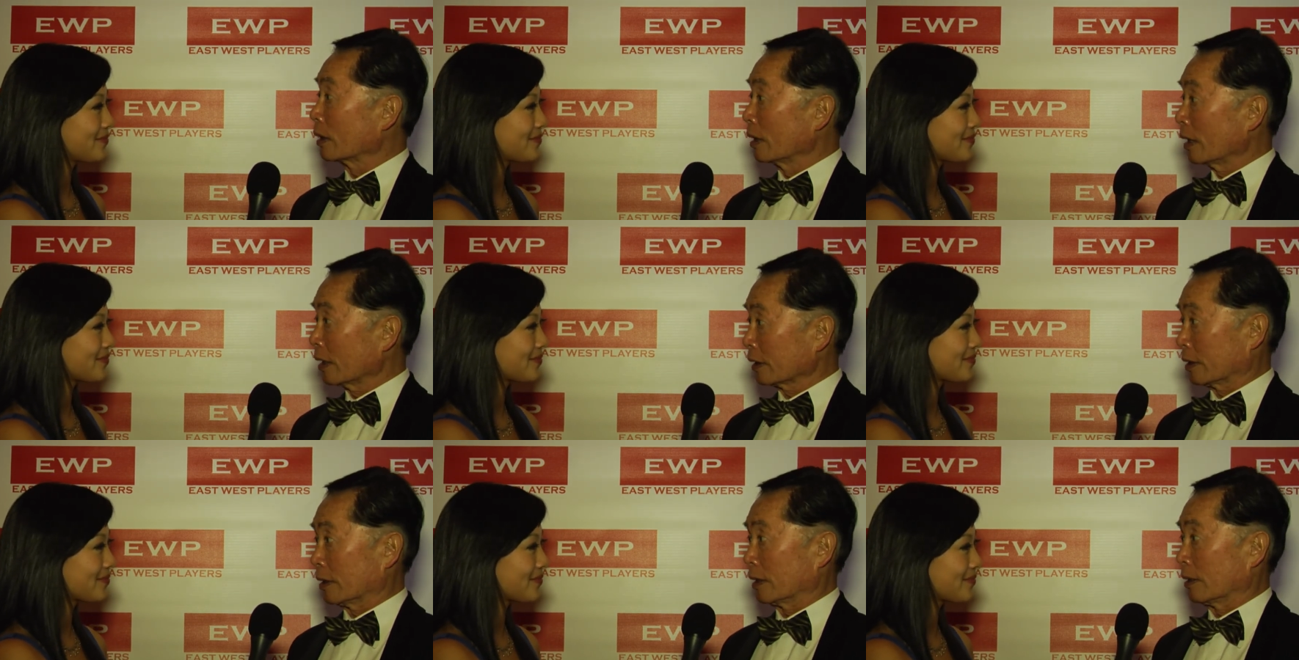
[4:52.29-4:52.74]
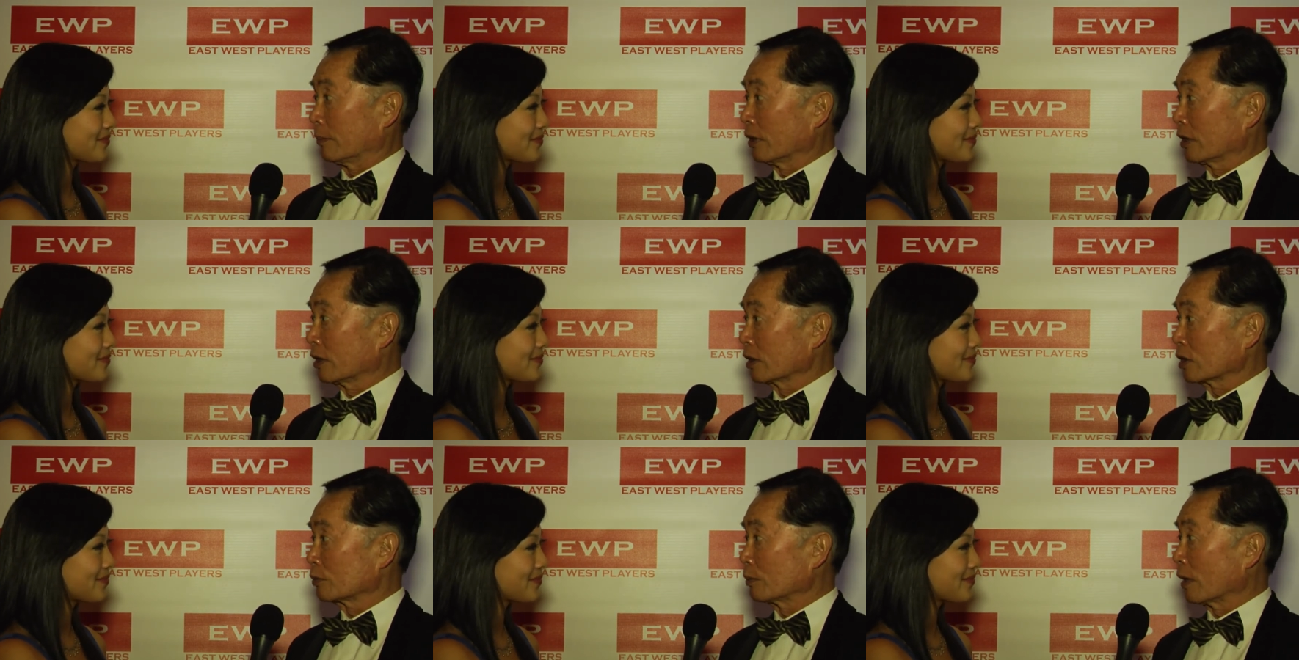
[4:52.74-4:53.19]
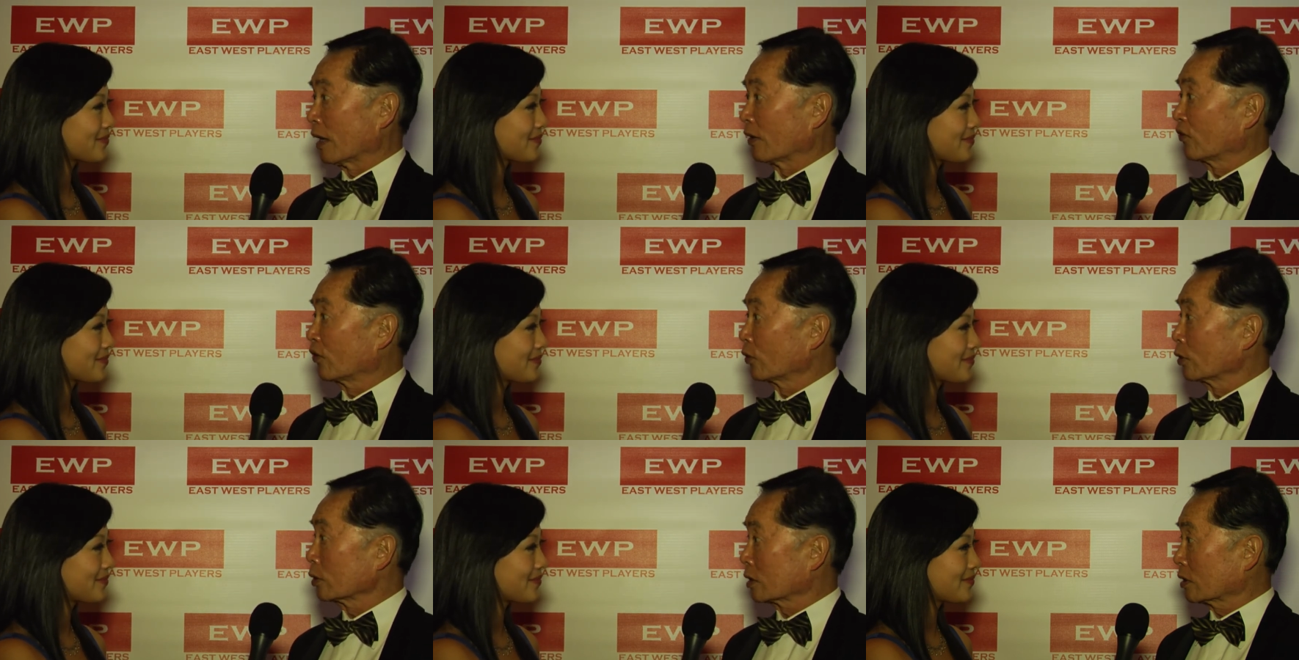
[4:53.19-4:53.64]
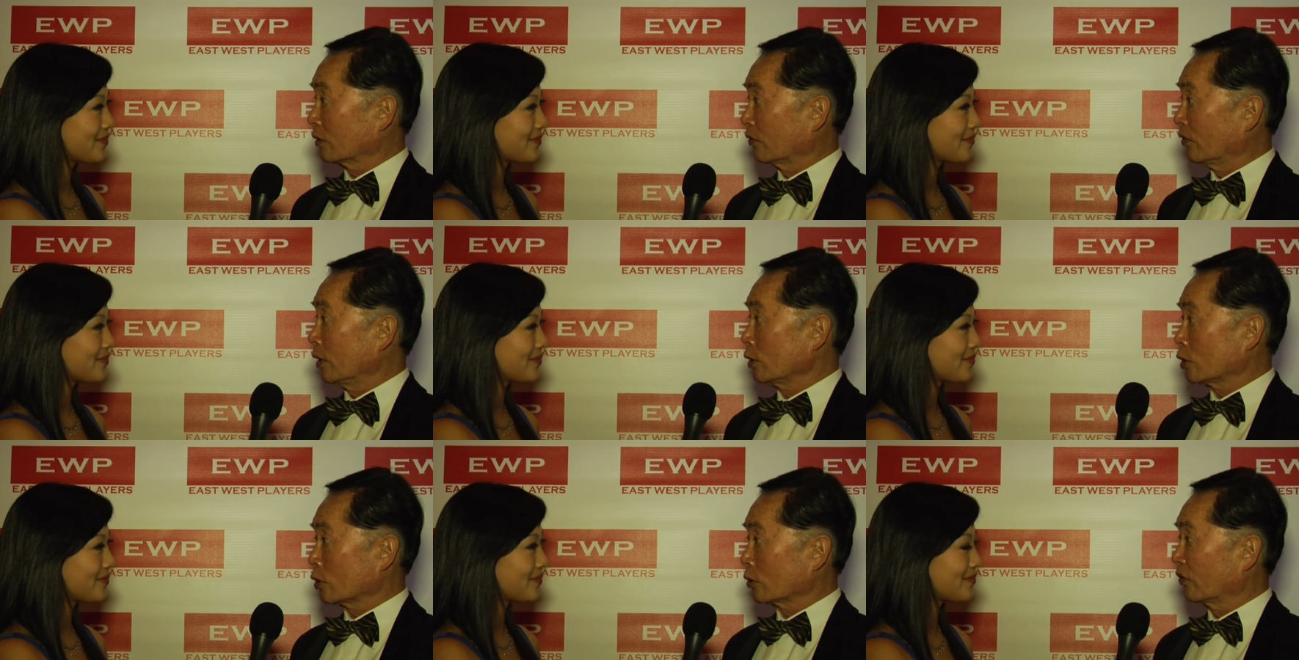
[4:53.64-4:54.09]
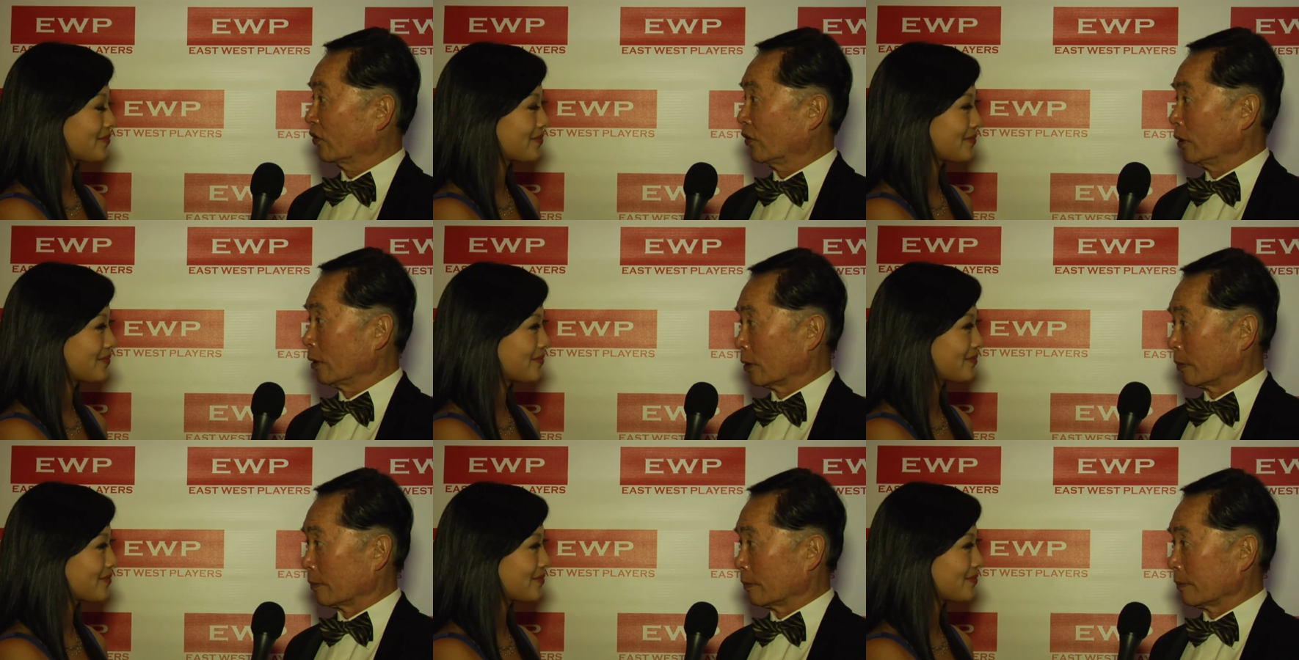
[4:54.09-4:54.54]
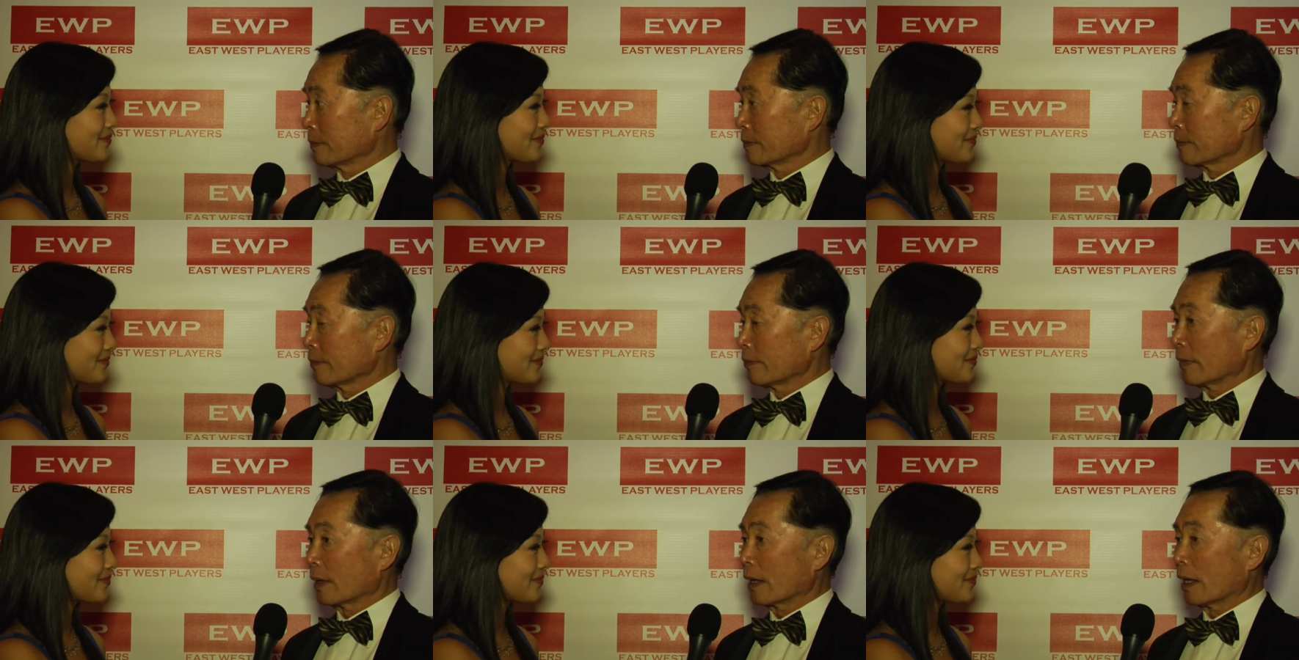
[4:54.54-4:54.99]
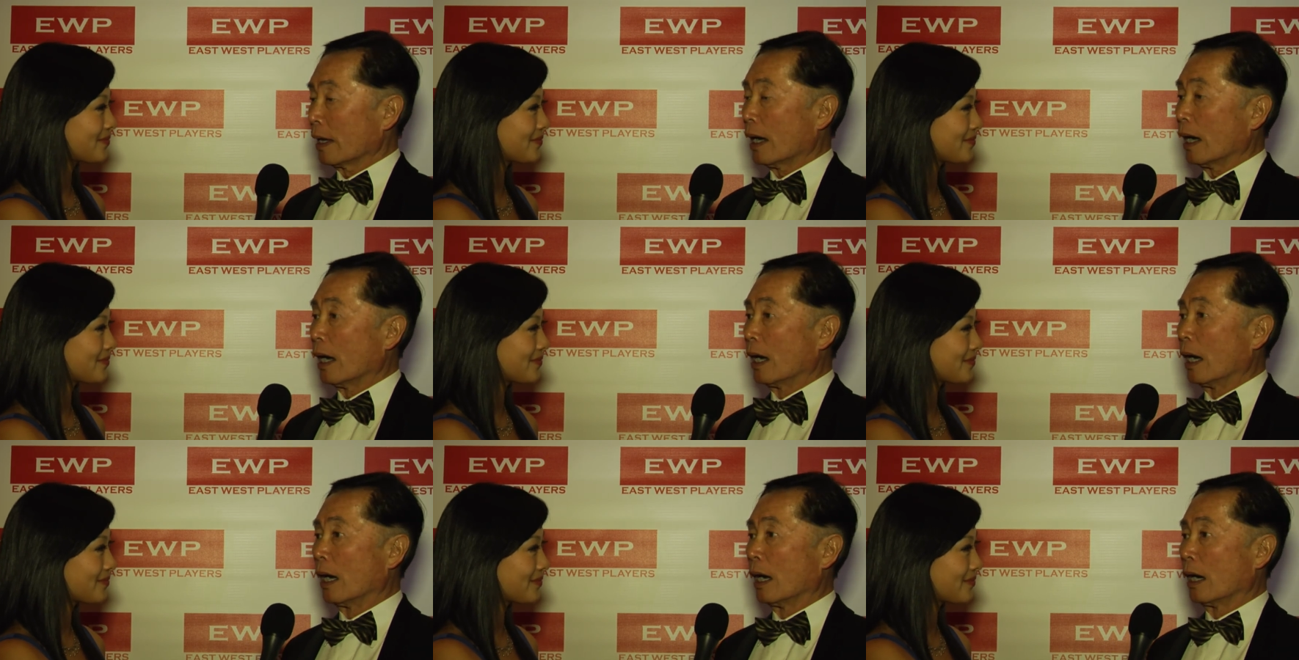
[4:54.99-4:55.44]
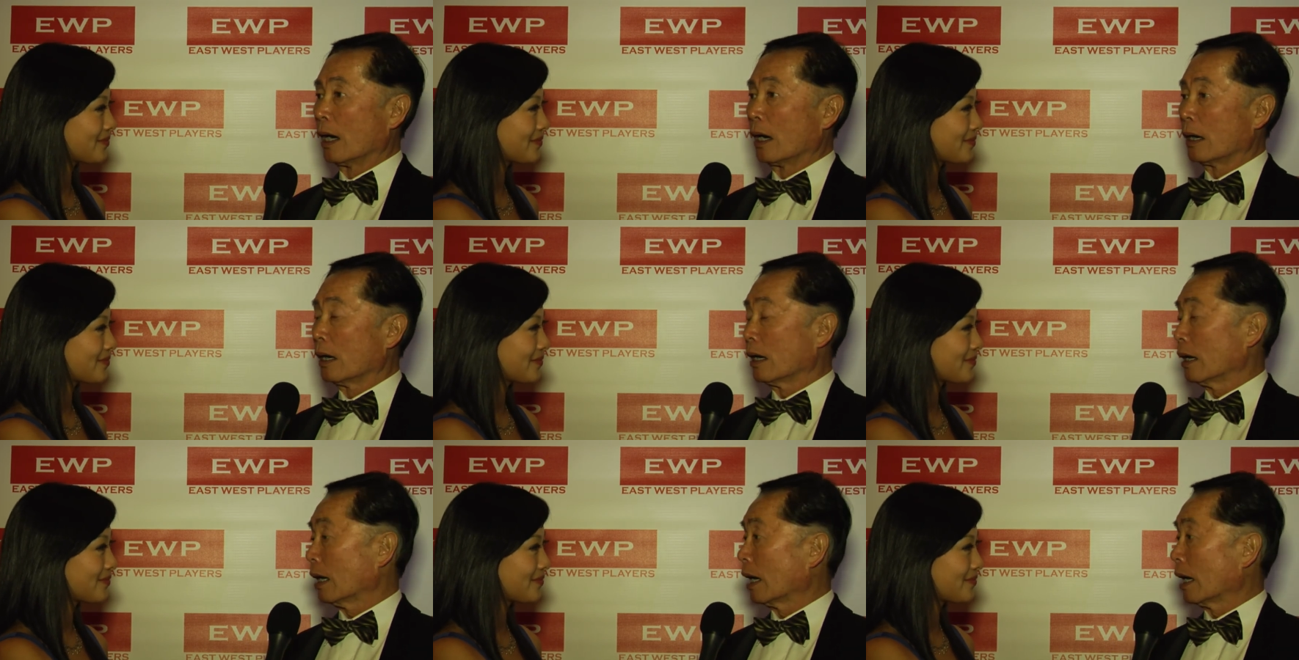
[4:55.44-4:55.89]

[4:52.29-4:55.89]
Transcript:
Speaker 1: lucky, because my first feature film Uh,